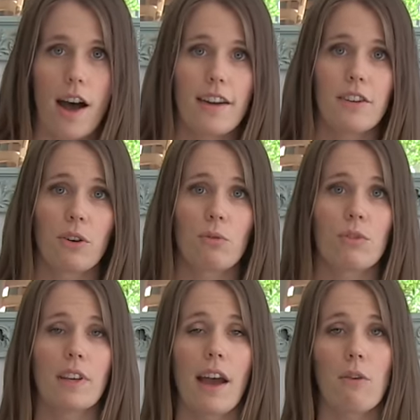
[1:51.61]
I
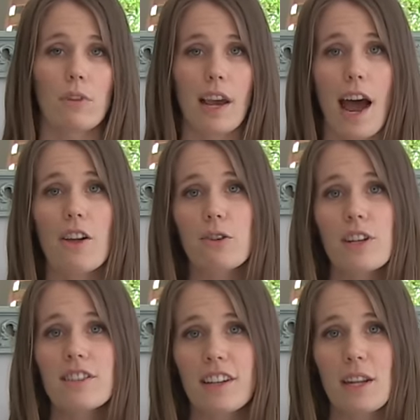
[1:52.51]
don't count
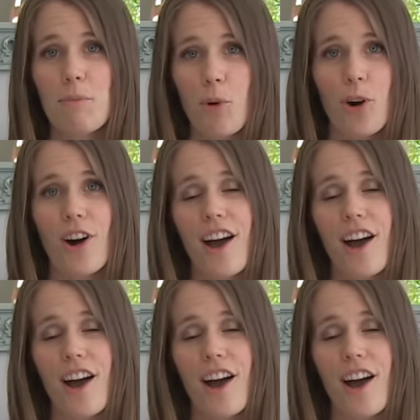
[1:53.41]
calories anymore.